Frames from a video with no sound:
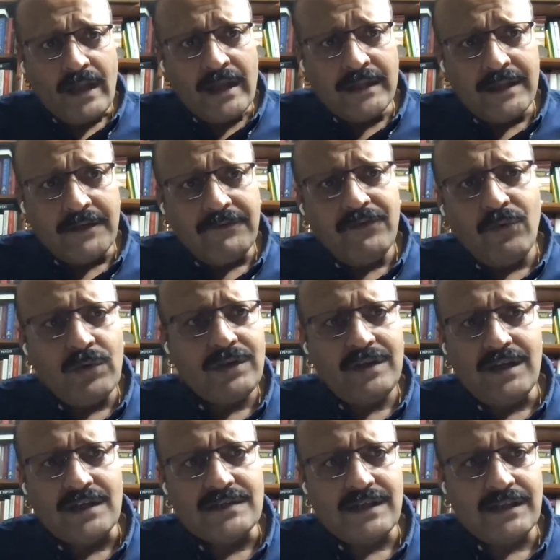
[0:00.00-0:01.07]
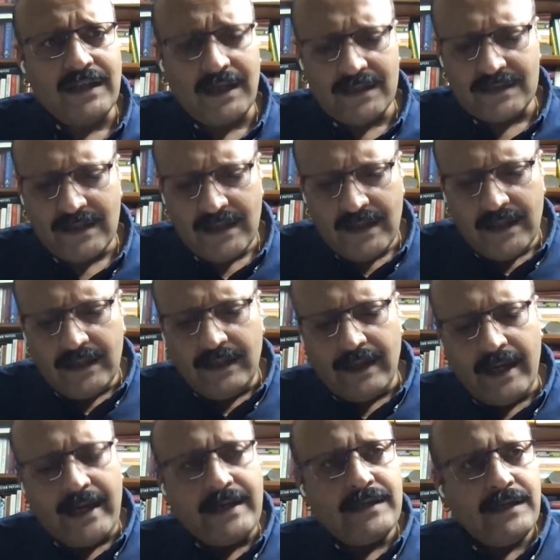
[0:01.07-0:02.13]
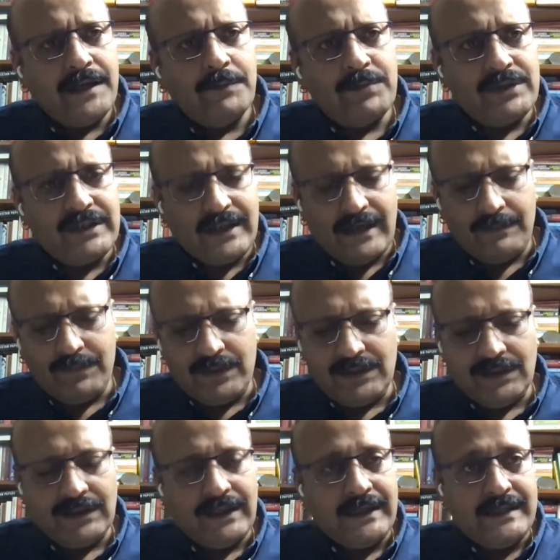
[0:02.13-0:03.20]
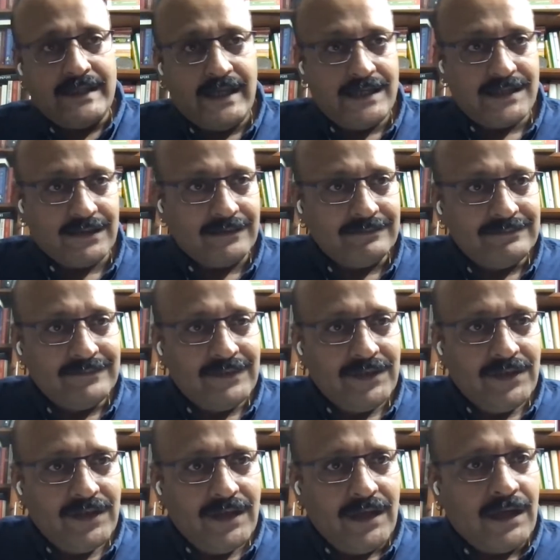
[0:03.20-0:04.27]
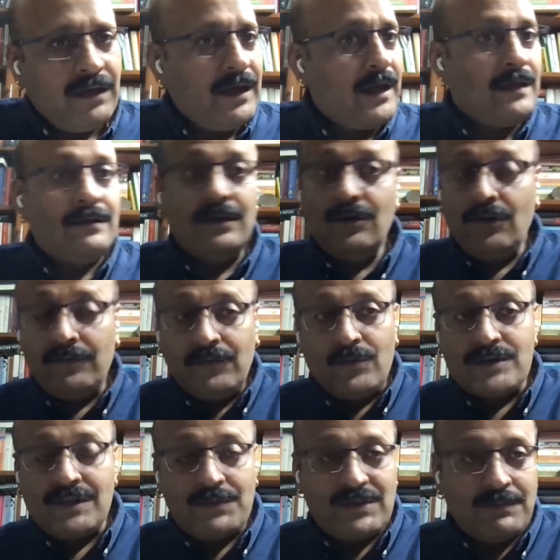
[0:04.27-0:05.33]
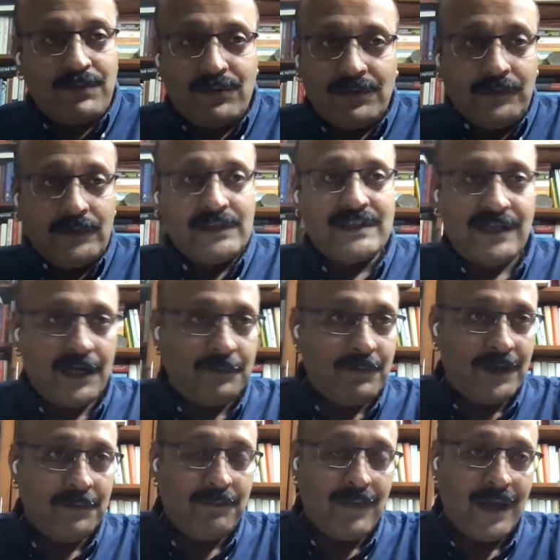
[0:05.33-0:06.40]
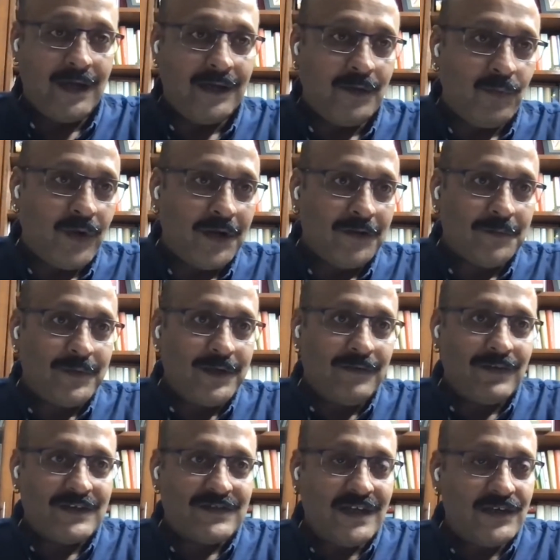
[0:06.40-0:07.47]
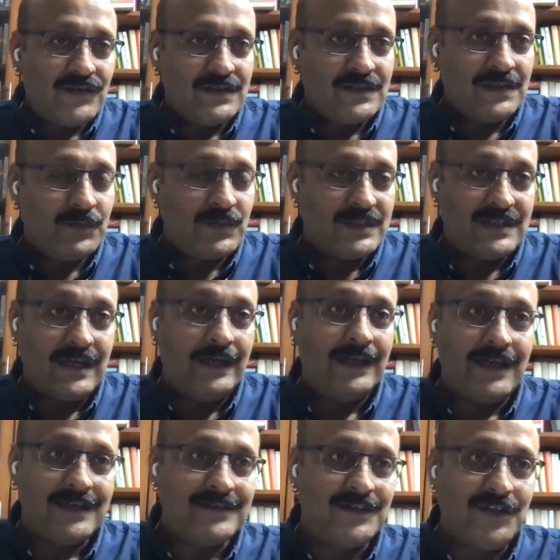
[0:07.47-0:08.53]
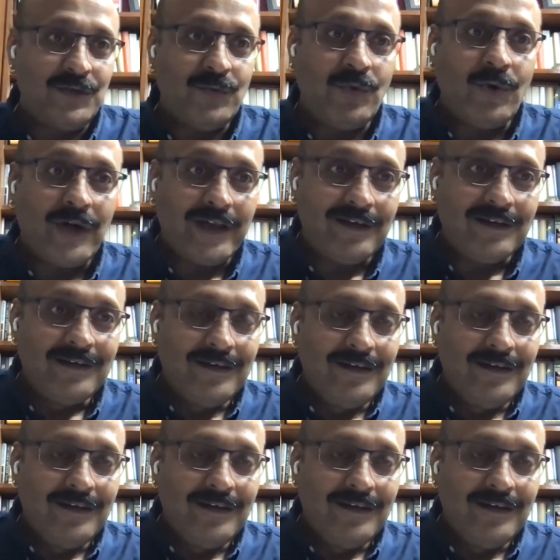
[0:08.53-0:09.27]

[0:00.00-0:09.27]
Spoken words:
And there are four things, and that is land, labor, capital, and data. And of course, there was a beautiful statement made in one of the previous sessions that was data is the new oil.